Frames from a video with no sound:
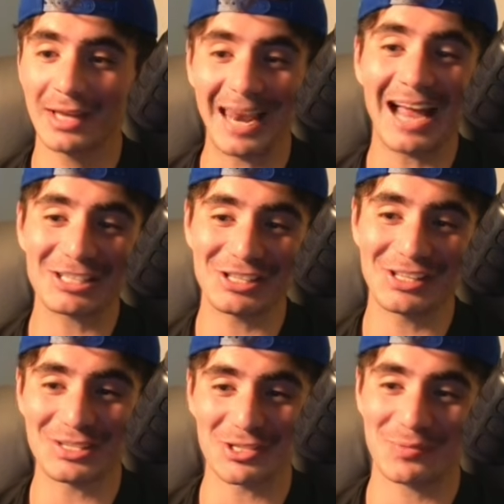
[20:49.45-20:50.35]
And actually,
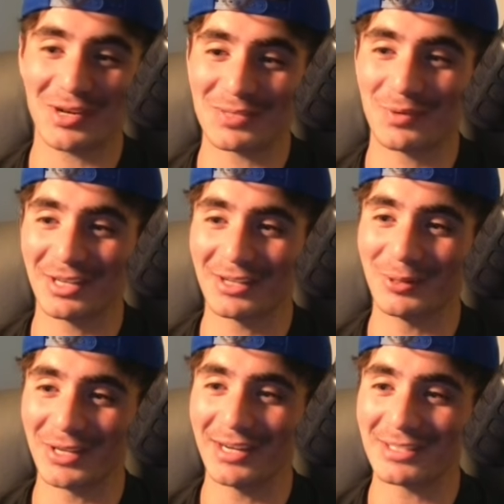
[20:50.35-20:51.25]
this response pretty
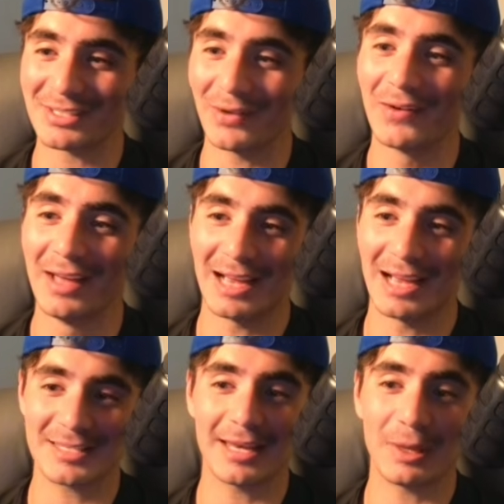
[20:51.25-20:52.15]
cool here. So I
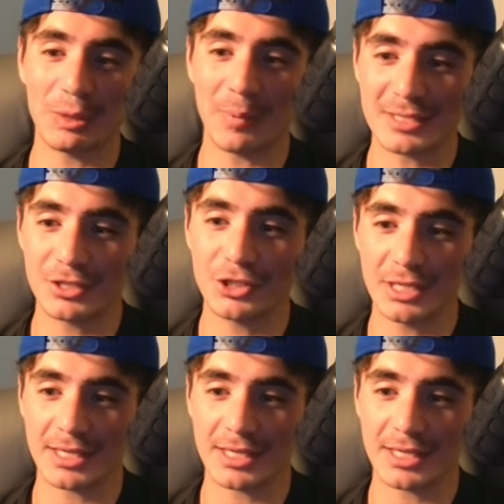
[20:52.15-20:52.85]
send out the message.